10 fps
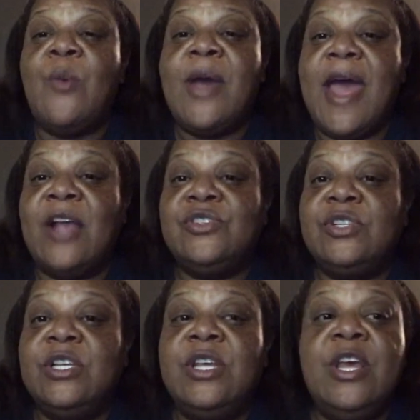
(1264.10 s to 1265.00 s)
I would
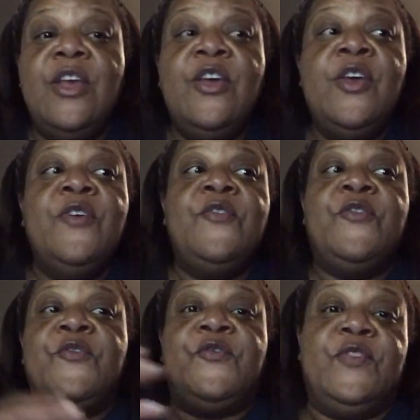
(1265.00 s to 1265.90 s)
actually
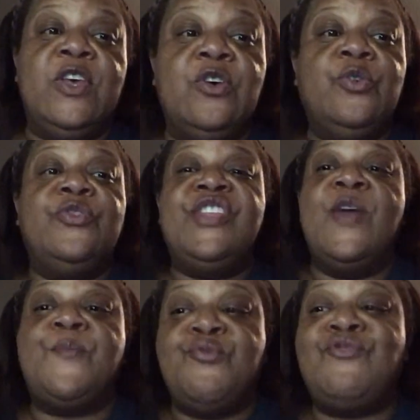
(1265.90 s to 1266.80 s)
feel
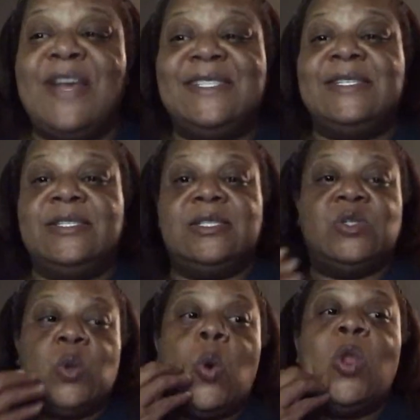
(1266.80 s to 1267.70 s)
their presence
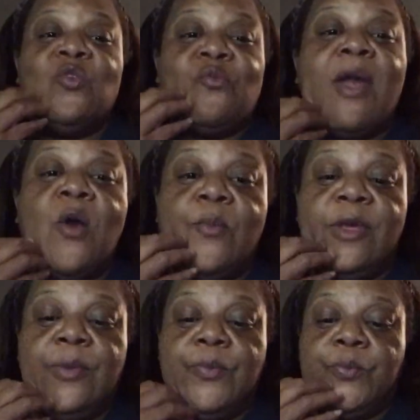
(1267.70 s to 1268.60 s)
all around
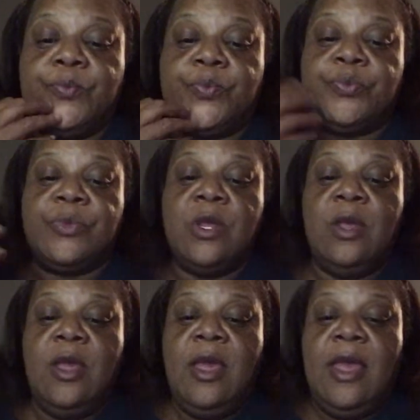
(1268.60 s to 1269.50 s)
me.
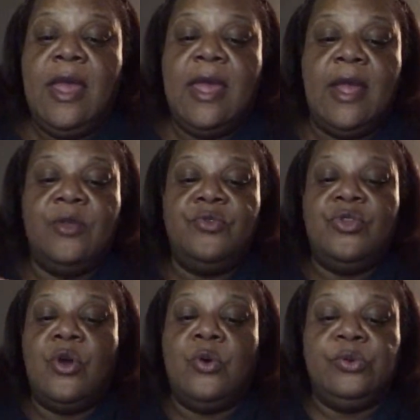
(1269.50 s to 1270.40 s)
And,
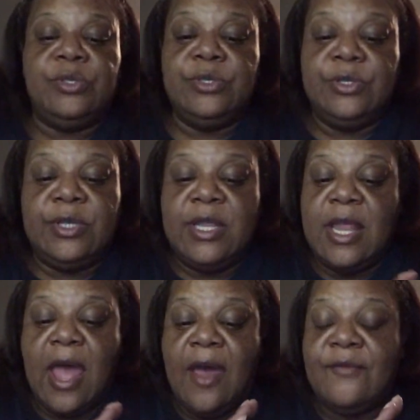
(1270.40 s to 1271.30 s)

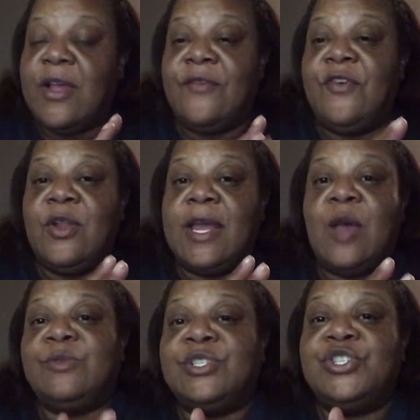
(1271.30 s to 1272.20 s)
I felt like
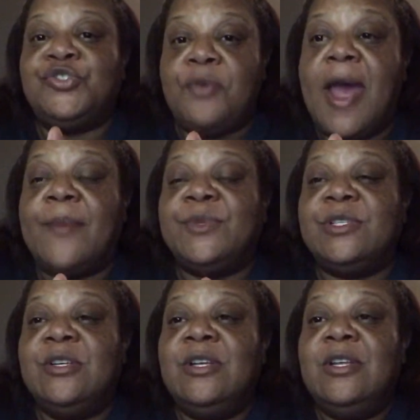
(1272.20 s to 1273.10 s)
I was just trapped.